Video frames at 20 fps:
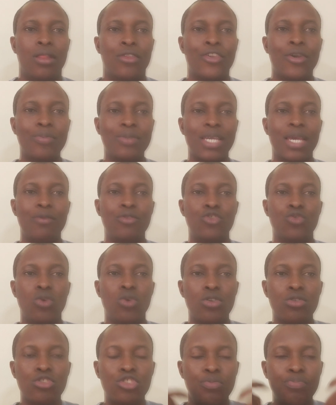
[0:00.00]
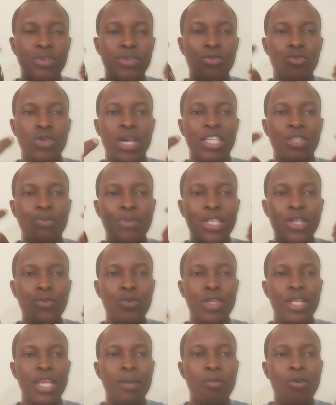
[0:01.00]
Sometimes you want to speak, you are
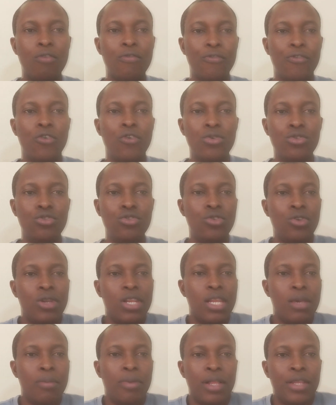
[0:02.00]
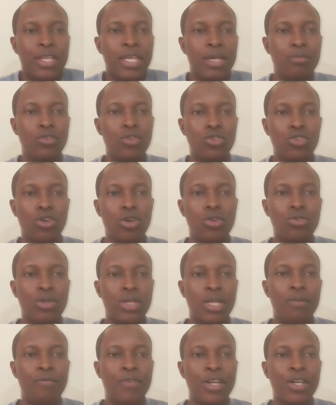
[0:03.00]
speaking with them on phone. You don't label them. You talk to
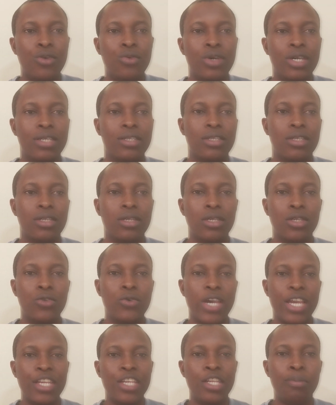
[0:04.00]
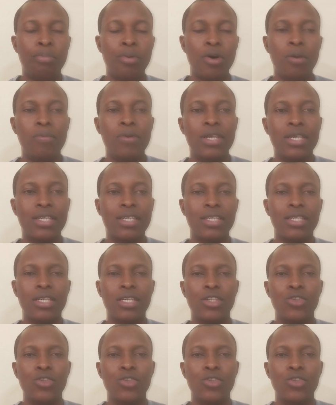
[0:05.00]
them very well. You are in the public.